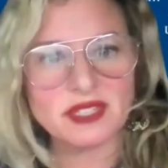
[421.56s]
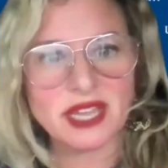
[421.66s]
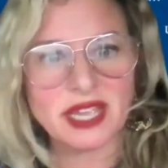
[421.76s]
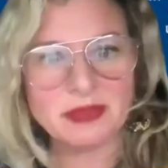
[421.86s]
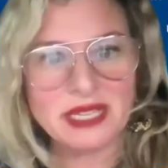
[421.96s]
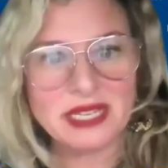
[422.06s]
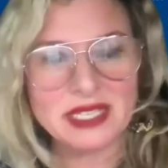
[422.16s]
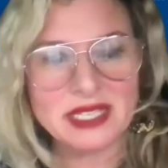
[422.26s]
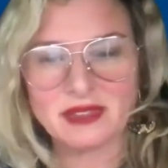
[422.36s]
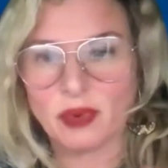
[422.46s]
of
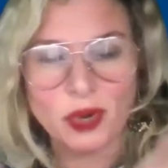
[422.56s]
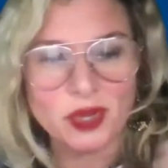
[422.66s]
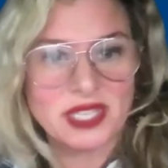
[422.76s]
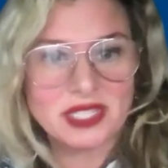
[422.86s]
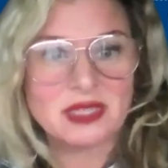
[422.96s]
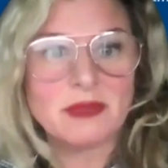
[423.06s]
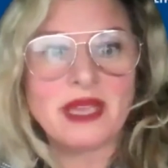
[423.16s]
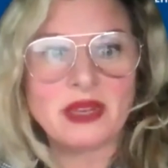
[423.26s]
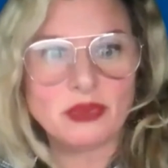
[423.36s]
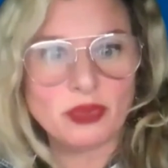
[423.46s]
diabetes, of course, that's the
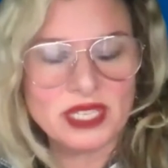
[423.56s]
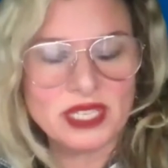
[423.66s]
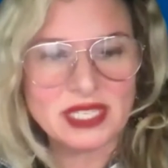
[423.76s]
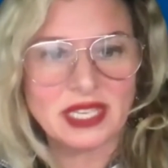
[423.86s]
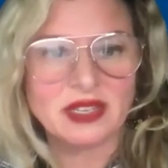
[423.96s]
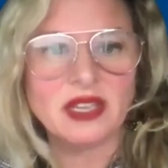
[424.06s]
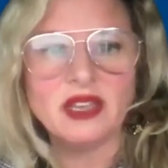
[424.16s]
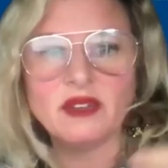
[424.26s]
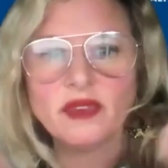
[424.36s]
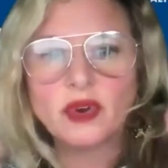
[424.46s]
main
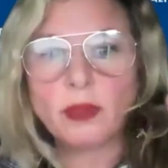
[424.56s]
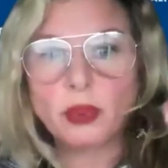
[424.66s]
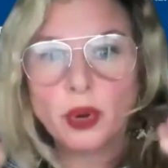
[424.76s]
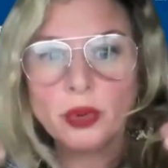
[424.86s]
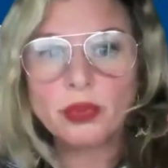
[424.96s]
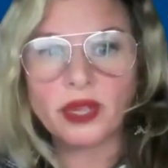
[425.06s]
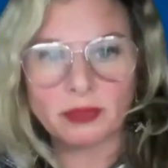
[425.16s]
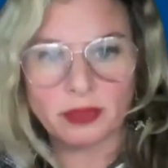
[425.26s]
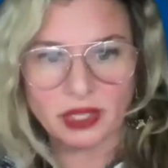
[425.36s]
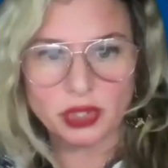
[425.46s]
reason for
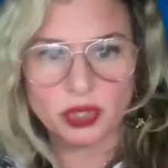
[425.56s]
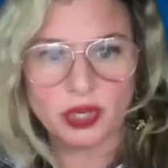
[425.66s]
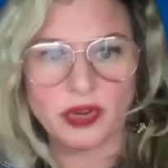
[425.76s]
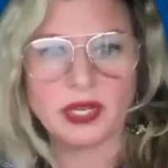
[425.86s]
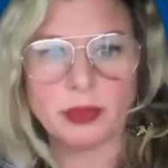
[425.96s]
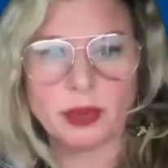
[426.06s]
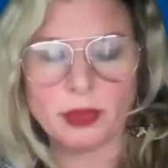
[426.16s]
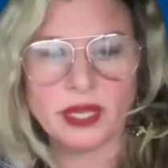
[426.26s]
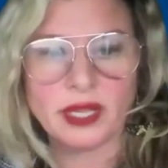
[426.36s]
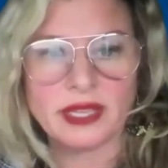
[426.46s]
appropriate blood sugar and
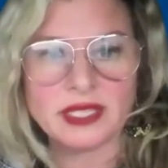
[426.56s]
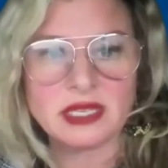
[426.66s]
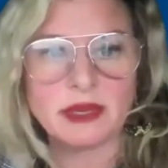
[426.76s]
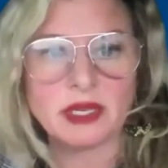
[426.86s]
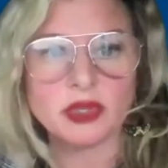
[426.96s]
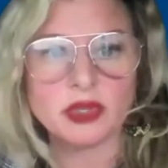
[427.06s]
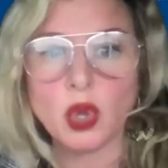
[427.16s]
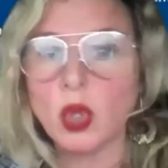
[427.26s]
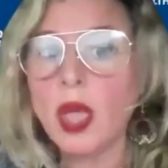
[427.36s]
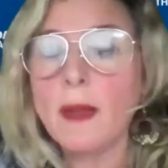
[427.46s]
appropriate glycemic
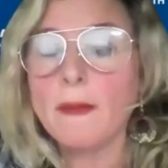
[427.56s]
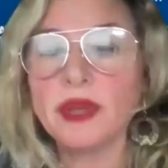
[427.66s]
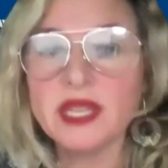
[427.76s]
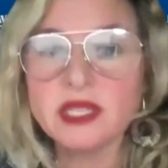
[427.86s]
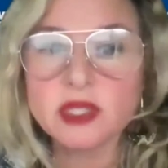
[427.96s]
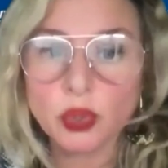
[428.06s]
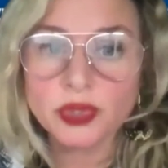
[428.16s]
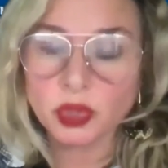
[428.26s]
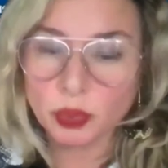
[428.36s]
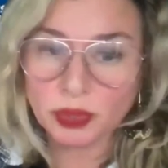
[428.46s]
control, but it's
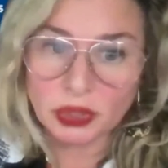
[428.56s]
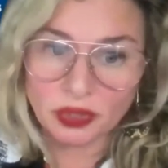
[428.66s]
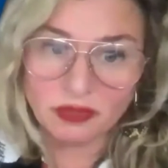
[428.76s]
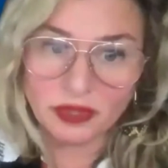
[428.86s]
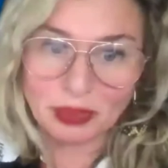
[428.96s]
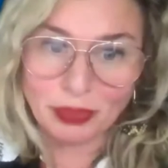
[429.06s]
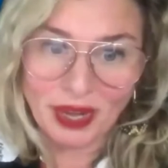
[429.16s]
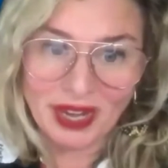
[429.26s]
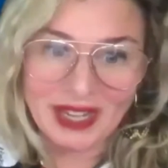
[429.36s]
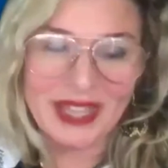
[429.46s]
also really good for your
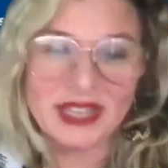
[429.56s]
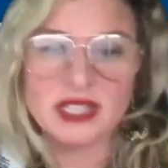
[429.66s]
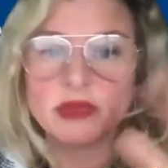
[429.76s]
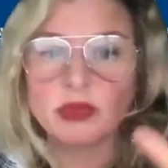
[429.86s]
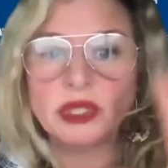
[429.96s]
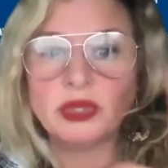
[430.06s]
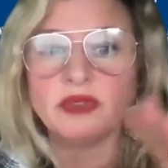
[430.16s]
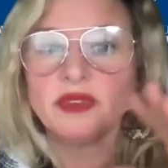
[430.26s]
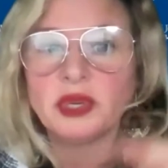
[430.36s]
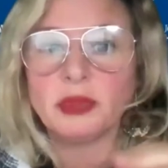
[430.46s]
brain, and it's really
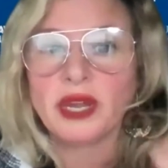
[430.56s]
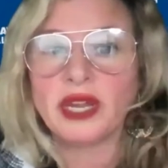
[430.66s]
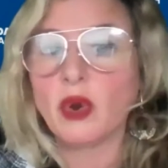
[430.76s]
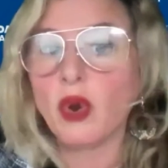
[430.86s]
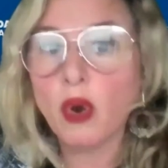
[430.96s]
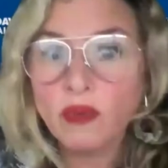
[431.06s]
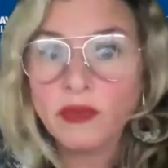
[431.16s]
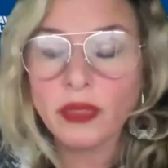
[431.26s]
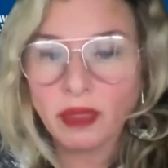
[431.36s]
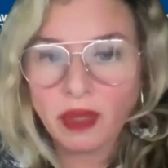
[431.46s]
good for your brain
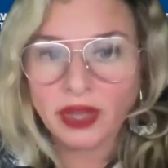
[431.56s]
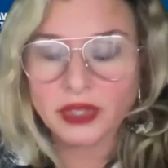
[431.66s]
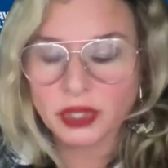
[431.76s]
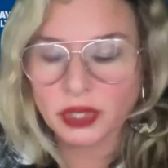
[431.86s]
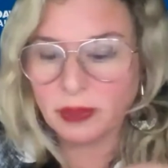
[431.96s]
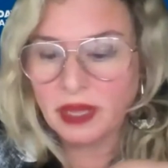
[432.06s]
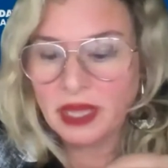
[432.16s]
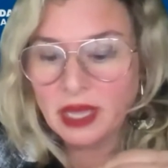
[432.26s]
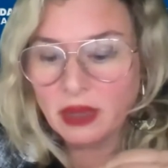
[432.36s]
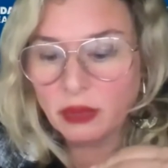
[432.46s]
over the long term.
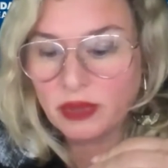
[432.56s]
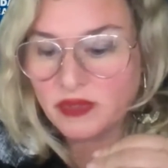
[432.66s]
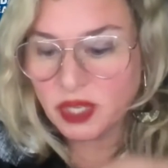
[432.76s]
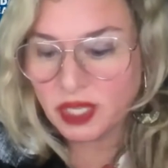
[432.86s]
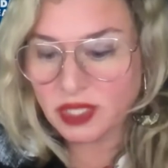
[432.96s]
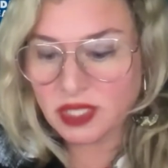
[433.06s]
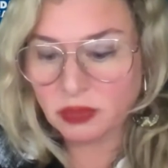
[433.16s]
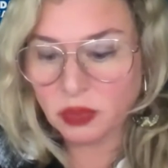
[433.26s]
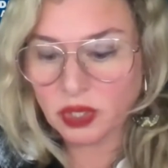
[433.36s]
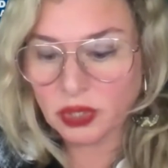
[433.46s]
We've done
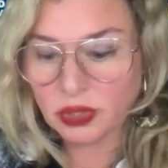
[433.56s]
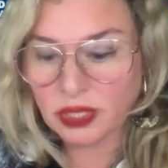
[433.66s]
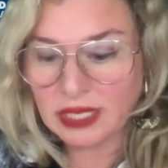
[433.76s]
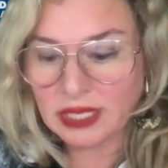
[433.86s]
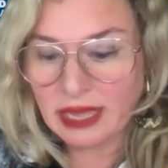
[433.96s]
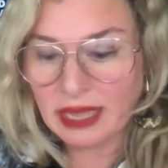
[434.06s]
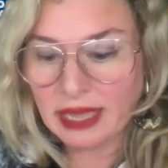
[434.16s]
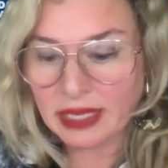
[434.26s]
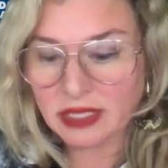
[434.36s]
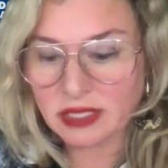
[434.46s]
some work looking
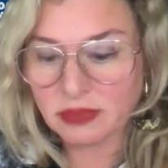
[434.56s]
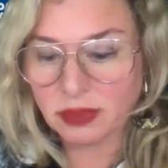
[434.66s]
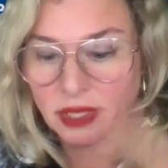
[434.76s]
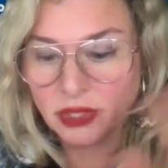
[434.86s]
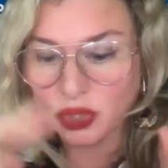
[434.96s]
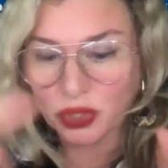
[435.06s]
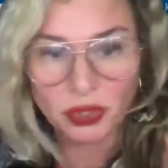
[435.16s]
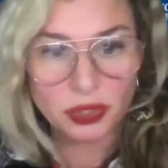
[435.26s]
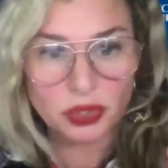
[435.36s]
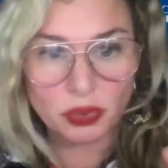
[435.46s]
at blood
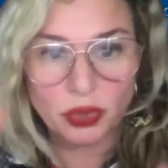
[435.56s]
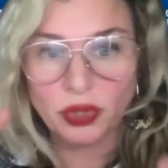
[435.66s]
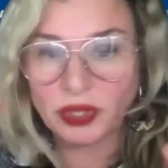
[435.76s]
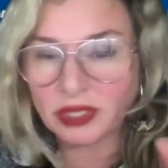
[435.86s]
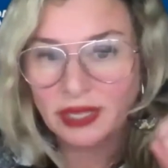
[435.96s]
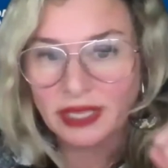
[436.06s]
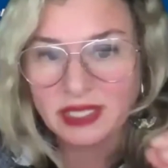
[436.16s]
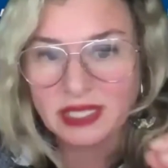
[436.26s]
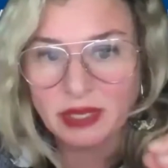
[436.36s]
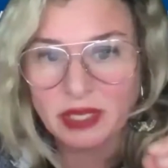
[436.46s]
sugar control and
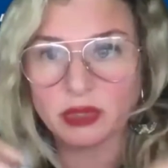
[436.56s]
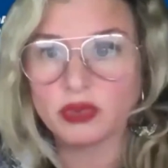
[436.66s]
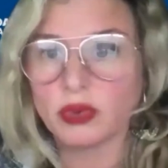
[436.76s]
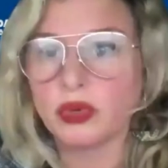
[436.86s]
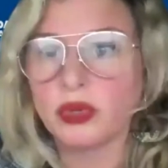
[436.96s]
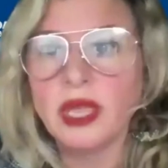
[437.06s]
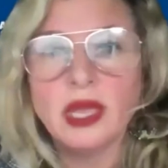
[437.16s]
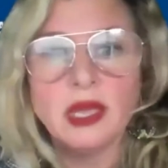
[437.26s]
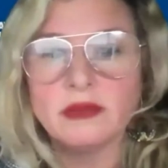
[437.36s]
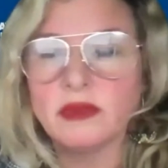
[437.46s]
glycemic control
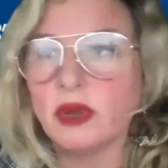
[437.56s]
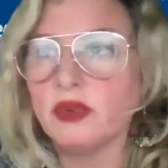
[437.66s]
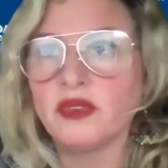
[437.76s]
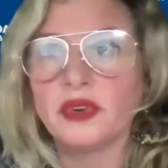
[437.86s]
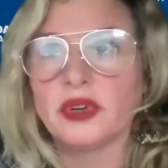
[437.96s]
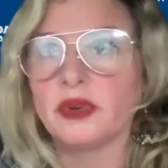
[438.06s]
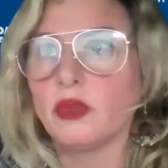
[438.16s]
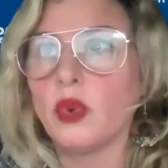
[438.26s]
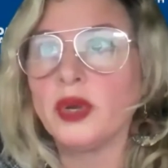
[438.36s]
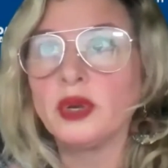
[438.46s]

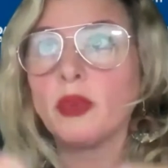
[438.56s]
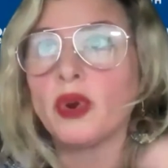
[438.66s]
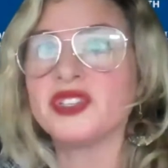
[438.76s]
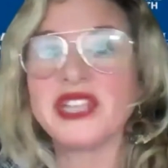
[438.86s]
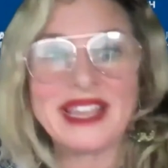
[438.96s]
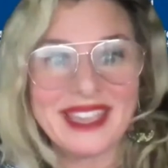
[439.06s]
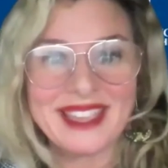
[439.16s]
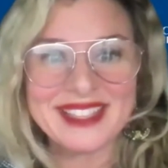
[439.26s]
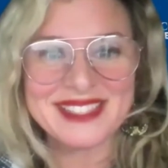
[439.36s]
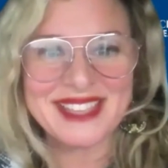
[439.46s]
over one or more
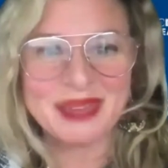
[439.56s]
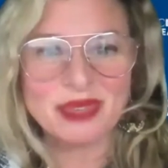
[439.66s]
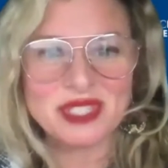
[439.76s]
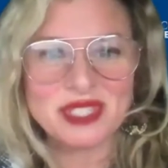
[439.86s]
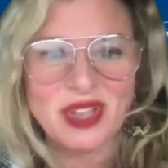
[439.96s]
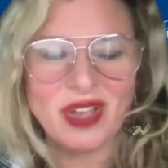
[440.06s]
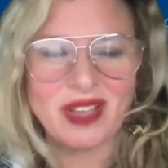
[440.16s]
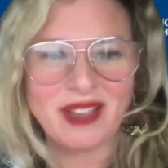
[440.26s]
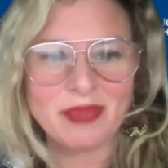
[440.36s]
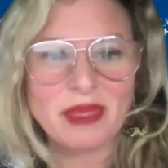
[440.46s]
decades. And we
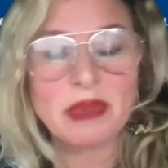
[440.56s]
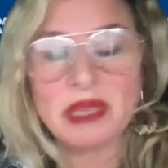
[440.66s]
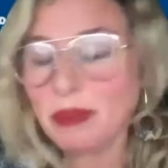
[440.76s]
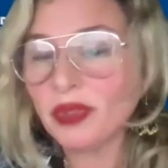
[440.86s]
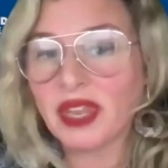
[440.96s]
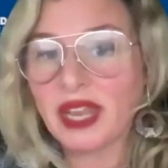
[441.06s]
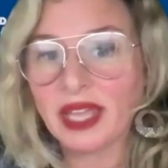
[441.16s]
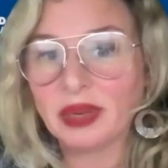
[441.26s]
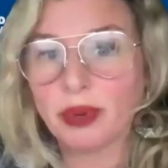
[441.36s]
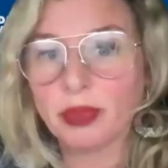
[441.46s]
saw that people that
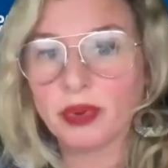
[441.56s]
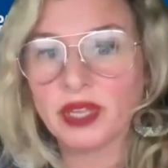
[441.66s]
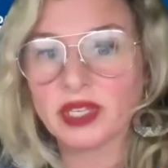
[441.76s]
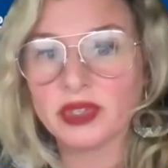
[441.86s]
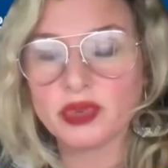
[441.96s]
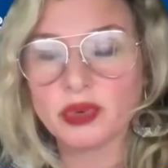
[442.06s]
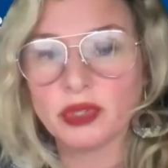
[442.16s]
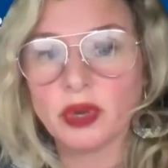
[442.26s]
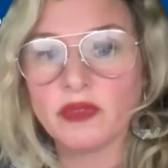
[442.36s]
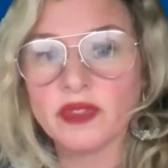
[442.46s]
had appropriate
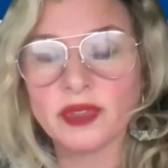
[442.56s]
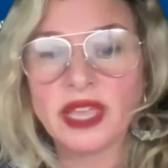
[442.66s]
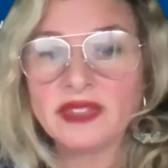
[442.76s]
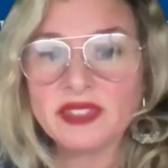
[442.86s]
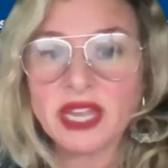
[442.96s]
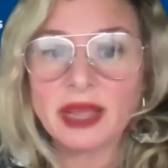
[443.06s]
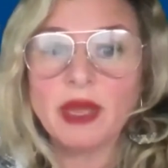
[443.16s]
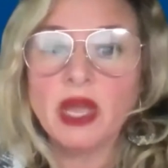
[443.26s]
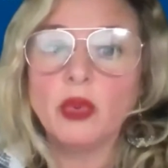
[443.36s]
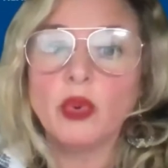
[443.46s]
control over their
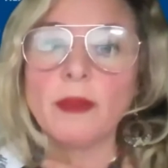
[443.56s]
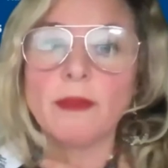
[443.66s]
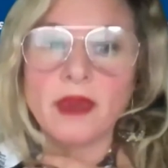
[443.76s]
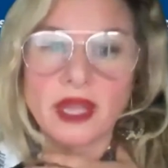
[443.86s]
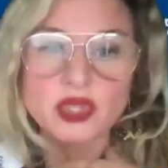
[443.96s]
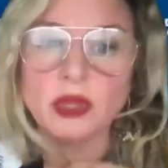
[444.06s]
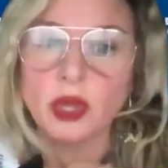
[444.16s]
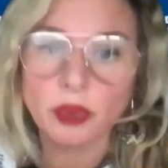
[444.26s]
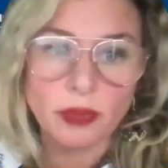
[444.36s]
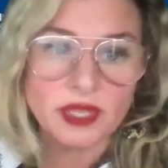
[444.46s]
lifetime were at much
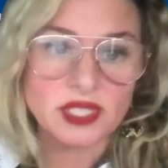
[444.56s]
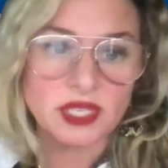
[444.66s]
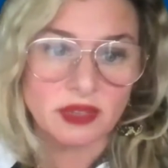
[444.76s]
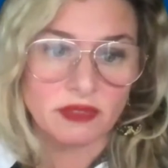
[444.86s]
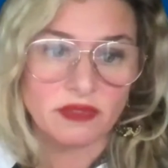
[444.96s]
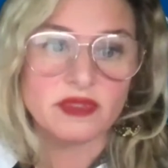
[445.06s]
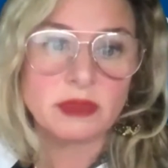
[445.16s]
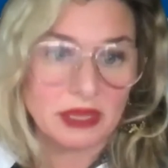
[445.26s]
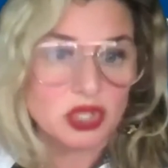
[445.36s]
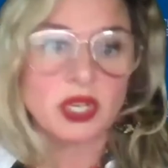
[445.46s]
lower risk of
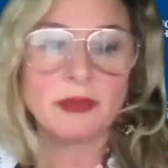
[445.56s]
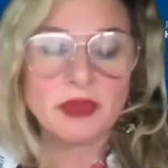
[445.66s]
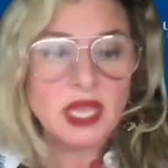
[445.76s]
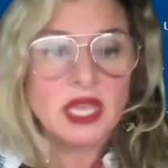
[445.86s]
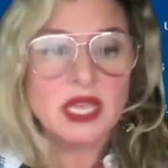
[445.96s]
dementia.